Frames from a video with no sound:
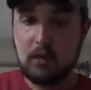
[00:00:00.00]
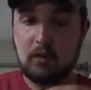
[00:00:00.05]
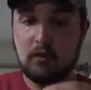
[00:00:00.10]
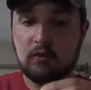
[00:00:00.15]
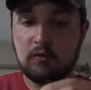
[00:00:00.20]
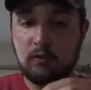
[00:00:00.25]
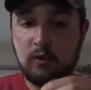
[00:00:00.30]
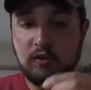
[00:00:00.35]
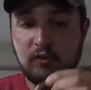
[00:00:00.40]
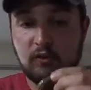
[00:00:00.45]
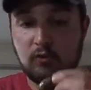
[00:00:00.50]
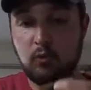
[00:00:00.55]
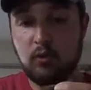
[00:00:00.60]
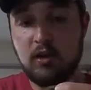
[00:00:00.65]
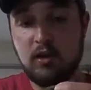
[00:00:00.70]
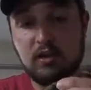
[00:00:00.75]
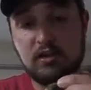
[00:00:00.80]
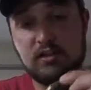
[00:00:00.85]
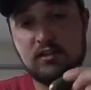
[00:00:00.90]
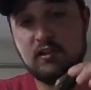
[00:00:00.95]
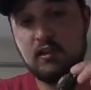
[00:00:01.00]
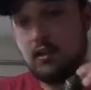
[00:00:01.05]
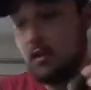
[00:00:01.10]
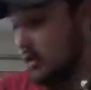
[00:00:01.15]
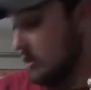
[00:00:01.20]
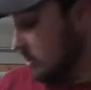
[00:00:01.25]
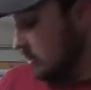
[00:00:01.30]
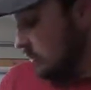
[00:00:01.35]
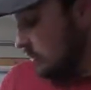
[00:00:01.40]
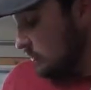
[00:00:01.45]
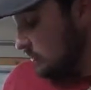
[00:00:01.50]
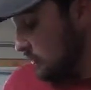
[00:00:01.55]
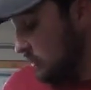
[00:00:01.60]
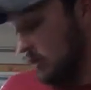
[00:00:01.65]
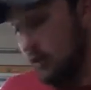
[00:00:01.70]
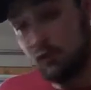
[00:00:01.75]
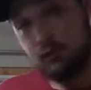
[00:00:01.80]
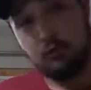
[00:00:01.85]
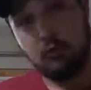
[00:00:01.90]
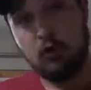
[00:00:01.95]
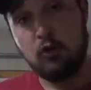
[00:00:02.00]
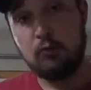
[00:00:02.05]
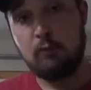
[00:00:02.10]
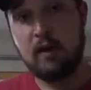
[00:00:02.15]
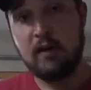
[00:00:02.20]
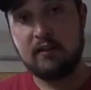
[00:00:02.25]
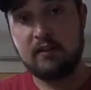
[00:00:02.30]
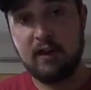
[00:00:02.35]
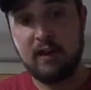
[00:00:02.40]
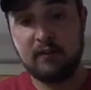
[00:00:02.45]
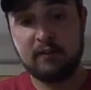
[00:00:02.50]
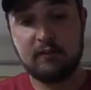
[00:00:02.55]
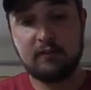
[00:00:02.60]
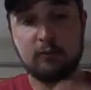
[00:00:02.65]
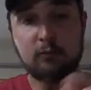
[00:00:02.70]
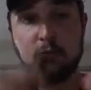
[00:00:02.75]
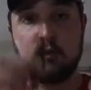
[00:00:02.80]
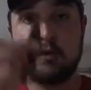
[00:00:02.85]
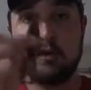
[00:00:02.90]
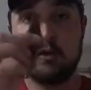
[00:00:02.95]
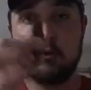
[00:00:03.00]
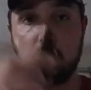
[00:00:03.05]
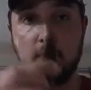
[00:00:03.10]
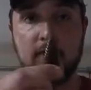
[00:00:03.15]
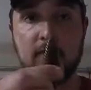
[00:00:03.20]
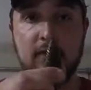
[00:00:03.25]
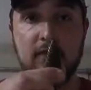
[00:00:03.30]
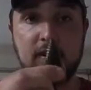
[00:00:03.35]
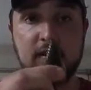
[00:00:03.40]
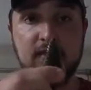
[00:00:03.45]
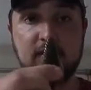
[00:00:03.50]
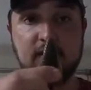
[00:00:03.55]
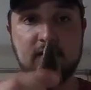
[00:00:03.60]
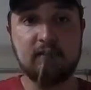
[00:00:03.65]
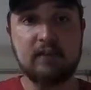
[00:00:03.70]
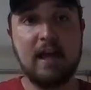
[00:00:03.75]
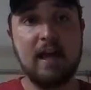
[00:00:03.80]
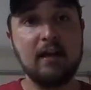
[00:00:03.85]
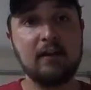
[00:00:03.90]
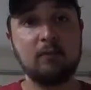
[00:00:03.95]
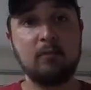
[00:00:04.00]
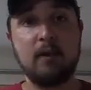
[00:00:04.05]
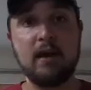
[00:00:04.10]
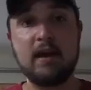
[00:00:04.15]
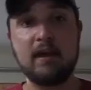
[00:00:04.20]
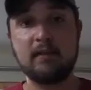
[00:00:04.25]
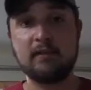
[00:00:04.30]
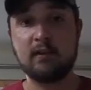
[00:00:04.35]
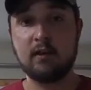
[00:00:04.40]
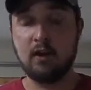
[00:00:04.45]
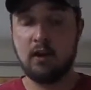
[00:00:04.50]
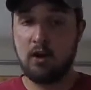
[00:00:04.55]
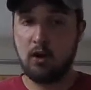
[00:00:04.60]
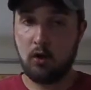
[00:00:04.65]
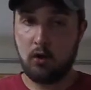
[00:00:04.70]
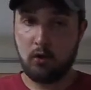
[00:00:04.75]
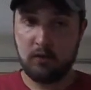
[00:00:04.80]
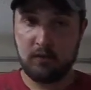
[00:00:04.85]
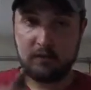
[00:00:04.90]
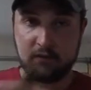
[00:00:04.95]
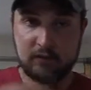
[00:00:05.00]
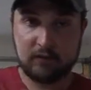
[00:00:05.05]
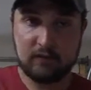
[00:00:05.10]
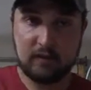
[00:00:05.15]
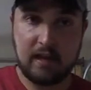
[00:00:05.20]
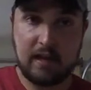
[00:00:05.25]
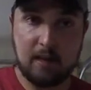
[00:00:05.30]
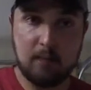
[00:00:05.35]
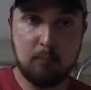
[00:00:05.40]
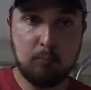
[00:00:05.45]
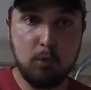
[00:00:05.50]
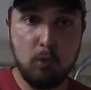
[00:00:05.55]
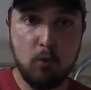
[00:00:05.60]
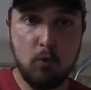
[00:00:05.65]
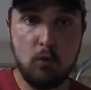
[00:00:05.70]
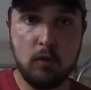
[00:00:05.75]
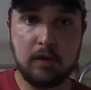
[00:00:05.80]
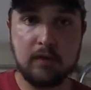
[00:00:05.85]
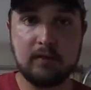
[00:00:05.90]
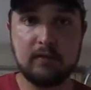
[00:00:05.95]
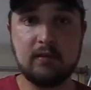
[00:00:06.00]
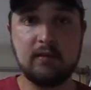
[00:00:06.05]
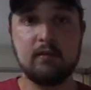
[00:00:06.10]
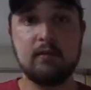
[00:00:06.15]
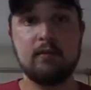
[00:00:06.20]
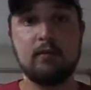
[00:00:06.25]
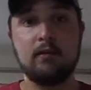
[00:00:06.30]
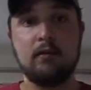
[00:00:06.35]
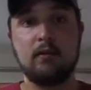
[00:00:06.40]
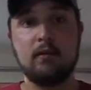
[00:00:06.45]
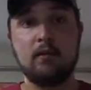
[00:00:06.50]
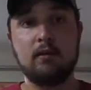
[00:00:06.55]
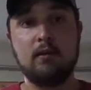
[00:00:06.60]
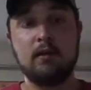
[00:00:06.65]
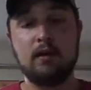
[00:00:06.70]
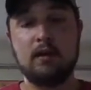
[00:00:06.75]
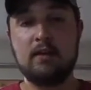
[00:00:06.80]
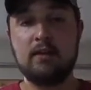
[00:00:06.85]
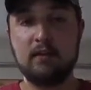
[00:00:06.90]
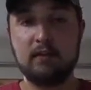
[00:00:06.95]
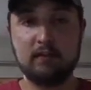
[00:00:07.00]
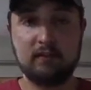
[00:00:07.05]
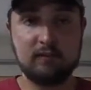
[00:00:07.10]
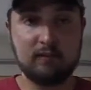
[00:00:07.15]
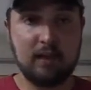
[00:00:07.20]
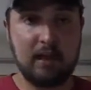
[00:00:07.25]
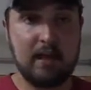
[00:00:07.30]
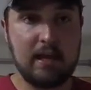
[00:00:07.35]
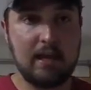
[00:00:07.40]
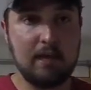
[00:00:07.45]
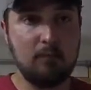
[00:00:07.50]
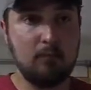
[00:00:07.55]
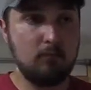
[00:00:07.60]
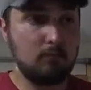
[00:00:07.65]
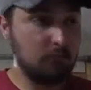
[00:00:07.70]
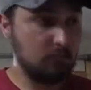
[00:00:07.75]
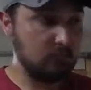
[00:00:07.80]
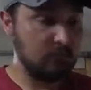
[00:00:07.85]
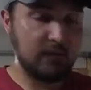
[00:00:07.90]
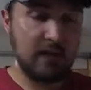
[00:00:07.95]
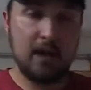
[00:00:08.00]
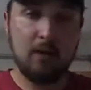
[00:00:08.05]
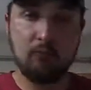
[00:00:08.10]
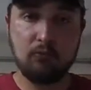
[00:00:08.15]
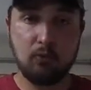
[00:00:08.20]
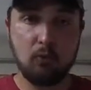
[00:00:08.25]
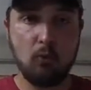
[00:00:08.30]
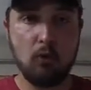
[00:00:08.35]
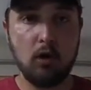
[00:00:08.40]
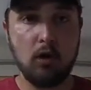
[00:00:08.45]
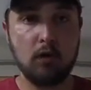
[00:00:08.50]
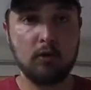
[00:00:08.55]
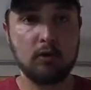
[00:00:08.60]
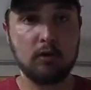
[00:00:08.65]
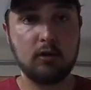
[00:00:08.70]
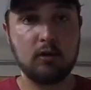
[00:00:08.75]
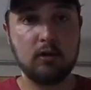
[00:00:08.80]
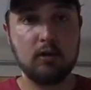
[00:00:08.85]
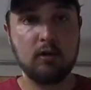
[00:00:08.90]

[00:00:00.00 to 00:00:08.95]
So I switched, started throwing my Texas rig with this exact bait on the same point, in the same depth of water,